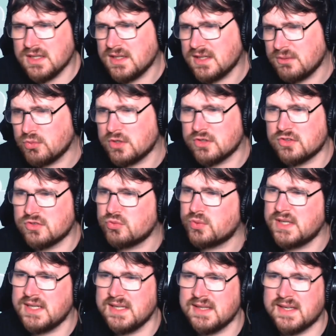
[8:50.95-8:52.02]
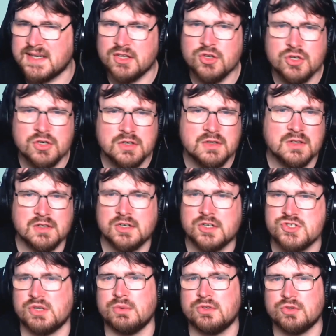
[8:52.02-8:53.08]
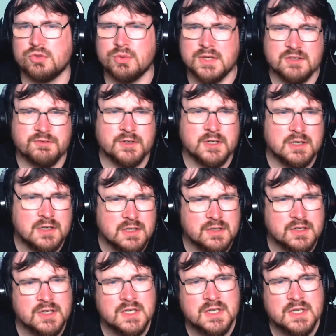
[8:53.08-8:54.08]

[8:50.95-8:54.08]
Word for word: That wasn't really that good. The logic was always flawed.